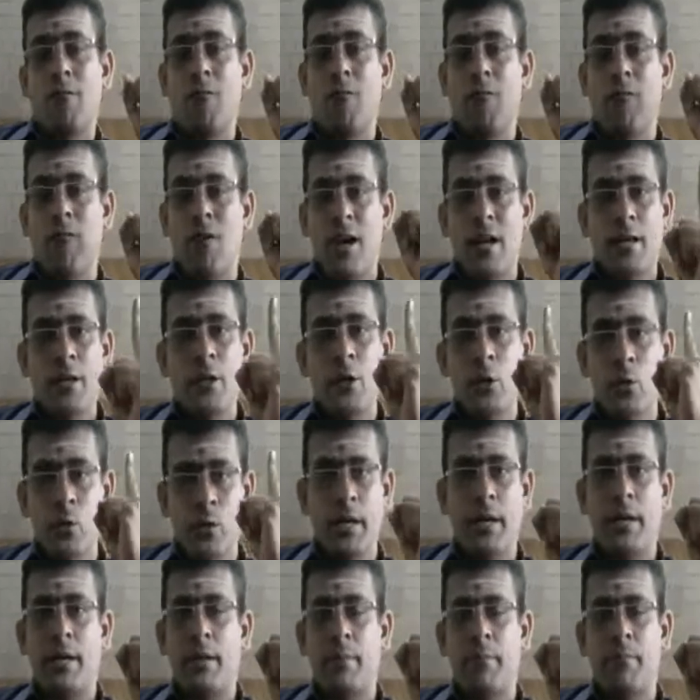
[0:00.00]
1
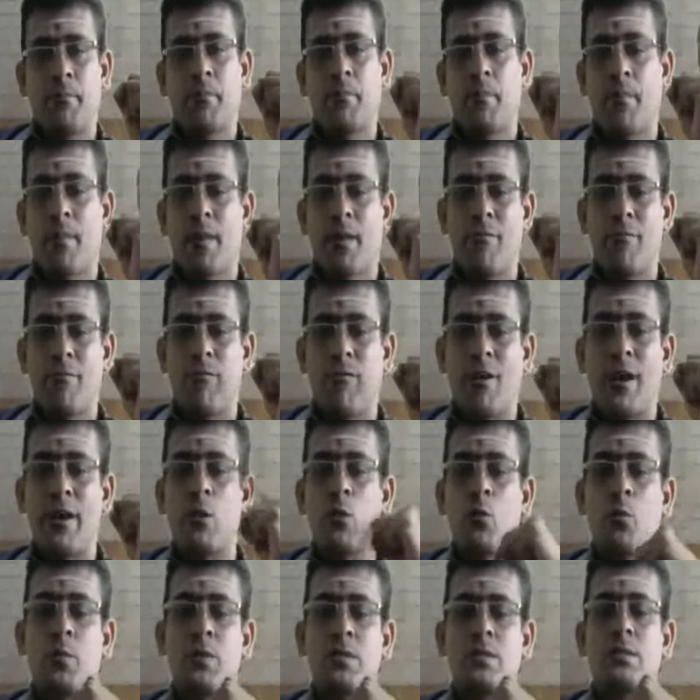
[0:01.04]
unit, 5
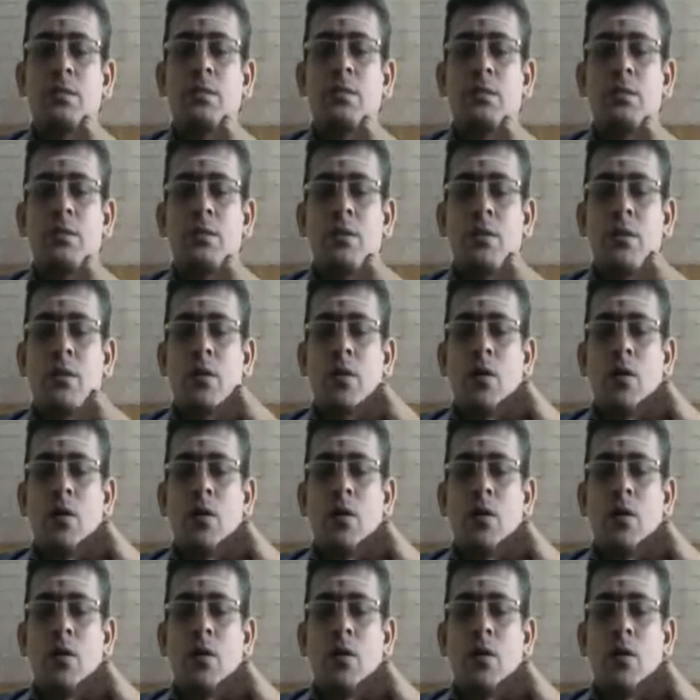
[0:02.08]
rupees.